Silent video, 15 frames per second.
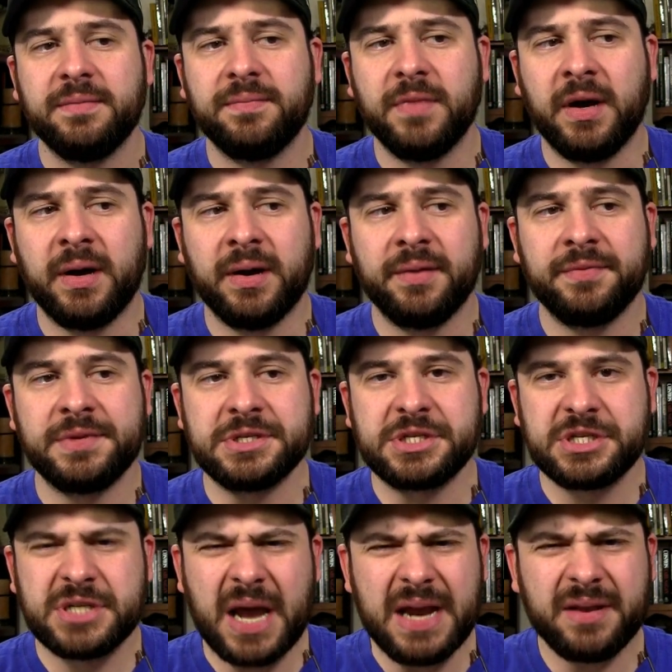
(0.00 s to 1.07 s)
uh, the
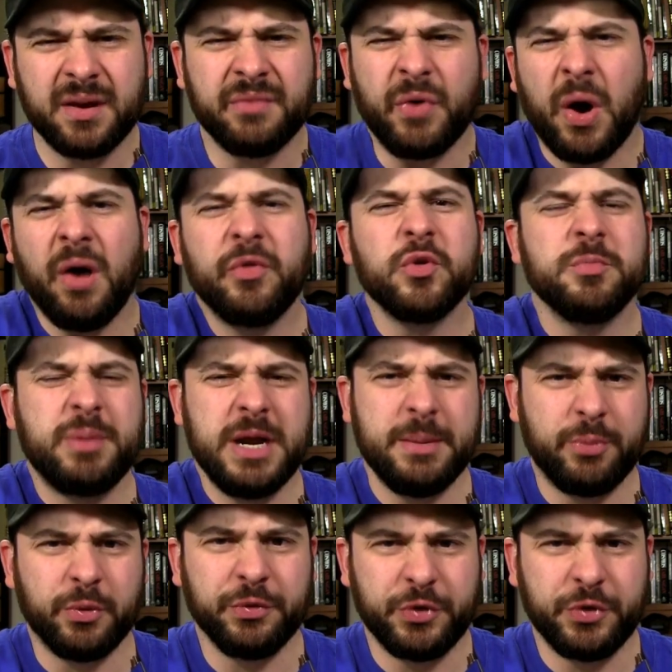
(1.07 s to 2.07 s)
sight of other people